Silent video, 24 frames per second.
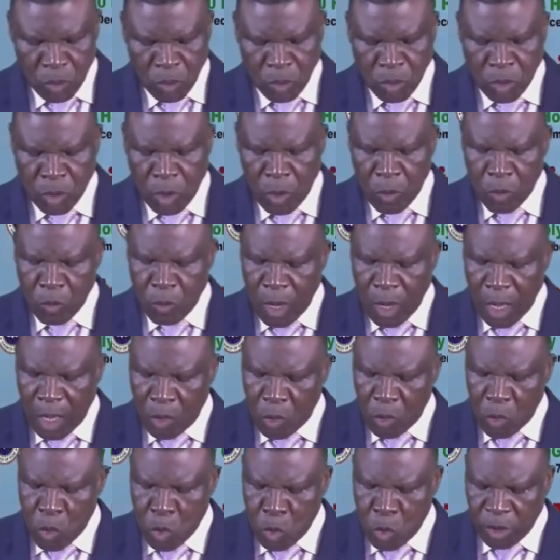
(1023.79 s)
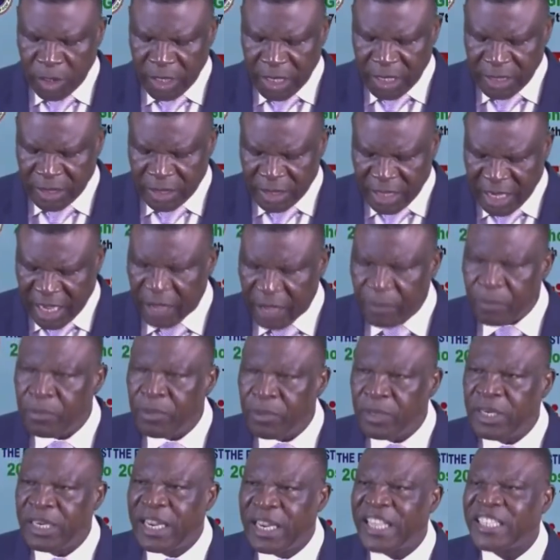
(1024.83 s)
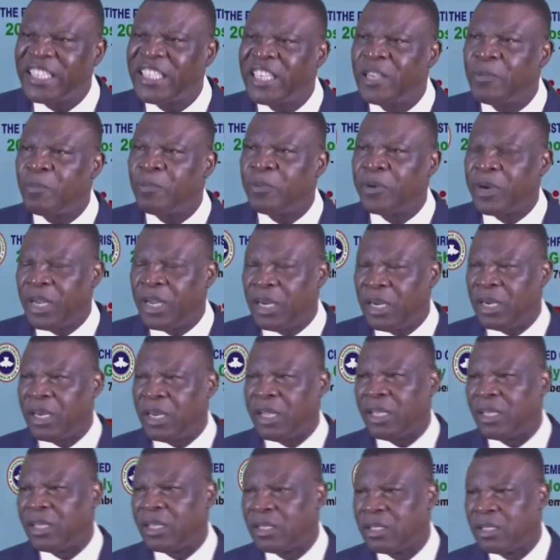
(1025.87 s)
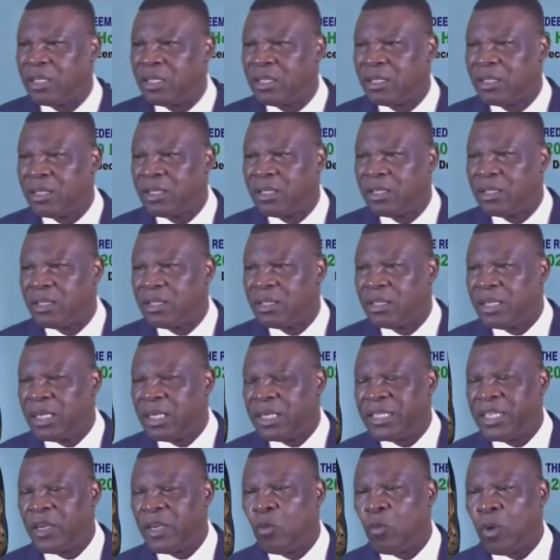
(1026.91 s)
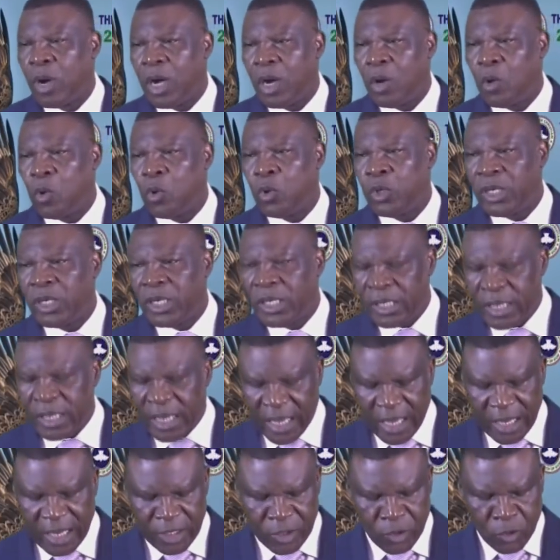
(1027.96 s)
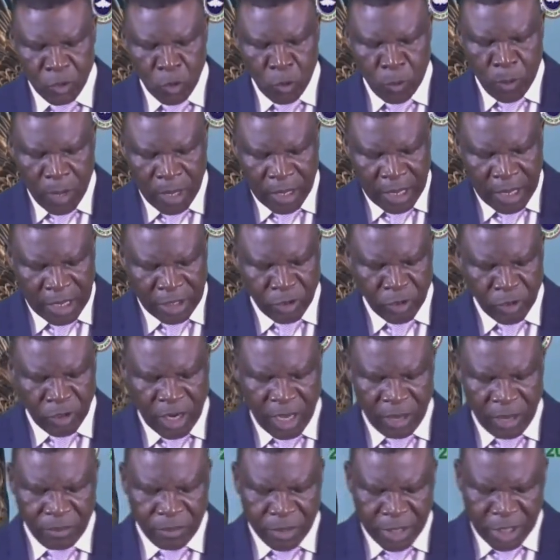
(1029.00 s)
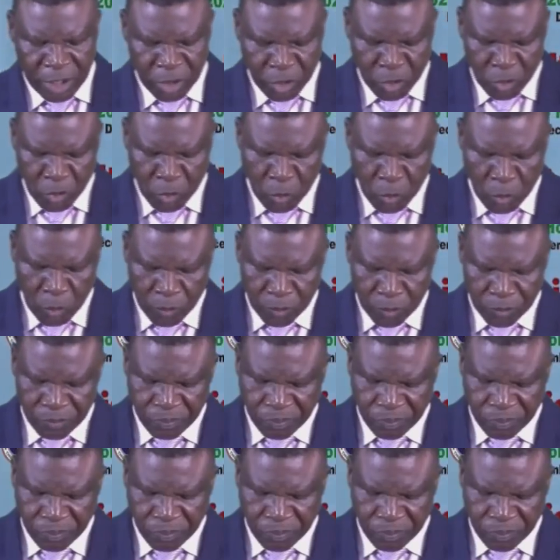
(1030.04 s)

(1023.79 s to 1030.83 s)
someone who needs help desperately is the one who needed supernatural breakthrough.